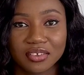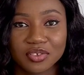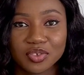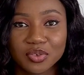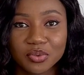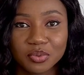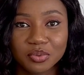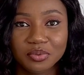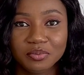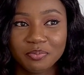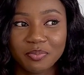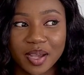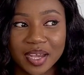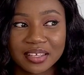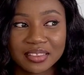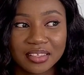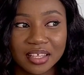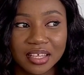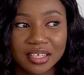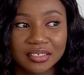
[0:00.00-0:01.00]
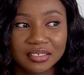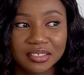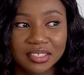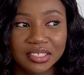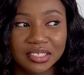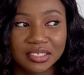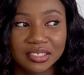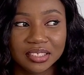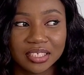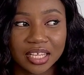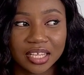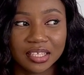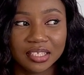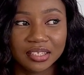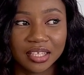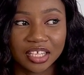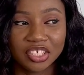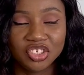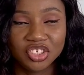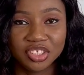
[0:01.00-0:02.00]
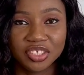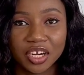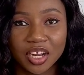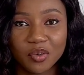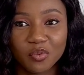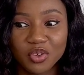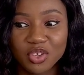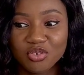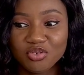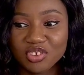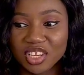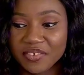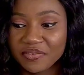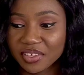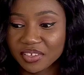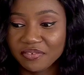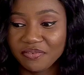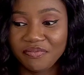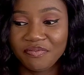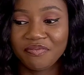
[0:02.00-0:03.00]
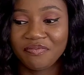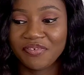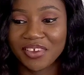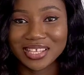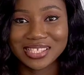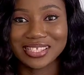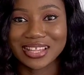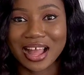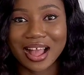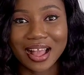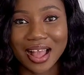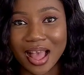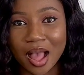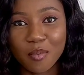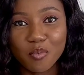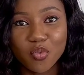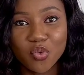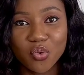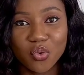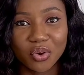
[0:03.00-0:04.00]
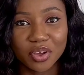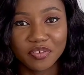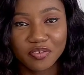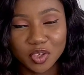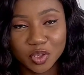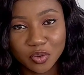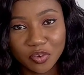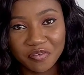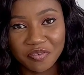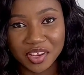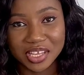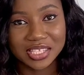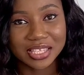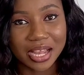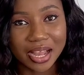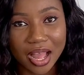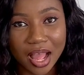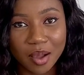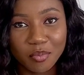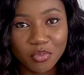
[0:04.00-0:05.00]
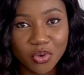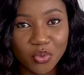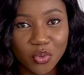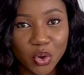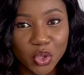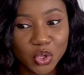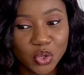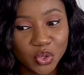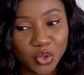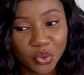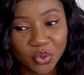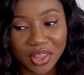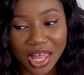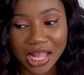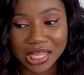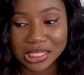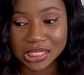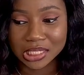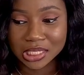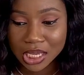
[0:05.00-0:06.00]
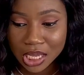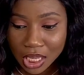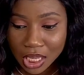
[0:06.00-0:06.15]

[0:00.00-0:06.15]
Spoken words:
So back then in Nigeria, we used to live in Festac Amowo. If you know Festac Amowo, you know that,